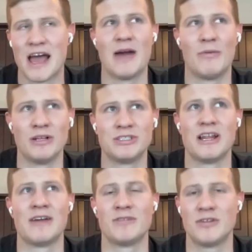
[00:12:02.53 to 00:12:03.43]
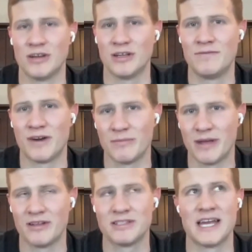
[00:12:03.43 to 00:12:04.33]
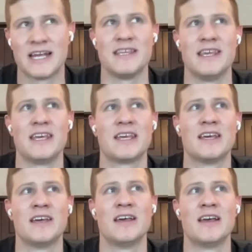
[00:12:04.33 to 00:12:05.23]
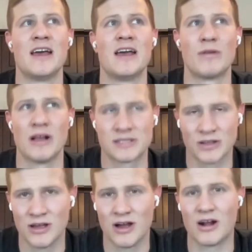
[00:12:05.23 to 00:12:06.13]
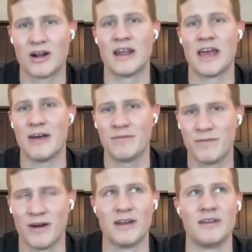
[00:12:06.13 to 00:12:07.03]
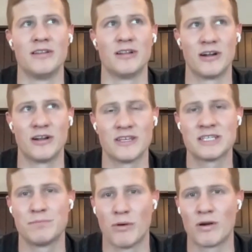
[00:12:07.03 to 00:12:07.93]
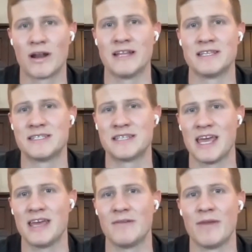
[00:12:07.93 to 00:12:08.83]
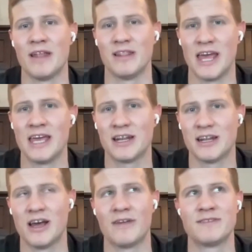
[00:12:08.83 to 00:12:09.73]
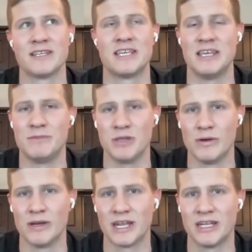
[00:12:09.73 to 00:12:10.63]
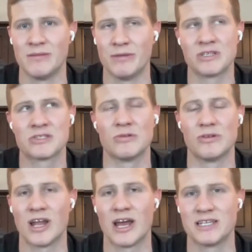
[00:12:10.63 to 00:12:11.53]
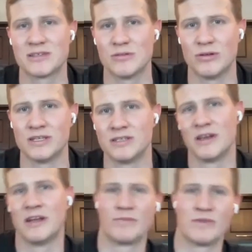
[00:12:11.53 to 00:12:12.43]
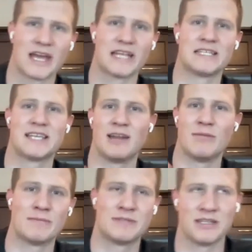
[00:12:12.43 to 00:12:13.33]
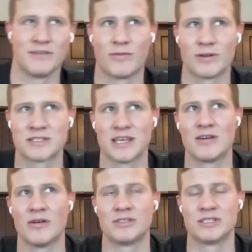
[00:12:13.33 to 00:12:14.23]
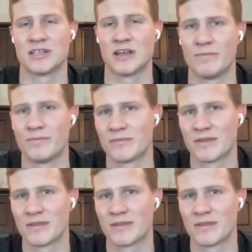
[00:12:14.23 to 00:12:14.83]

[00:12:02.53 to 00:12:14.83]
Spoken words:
I want you to have good fundamental technique, wrestle hard, have fun, learn in the sport, and stay and like it enough to keep doing it into middle school and high school. And I can set them up to the Forest Lake coaches up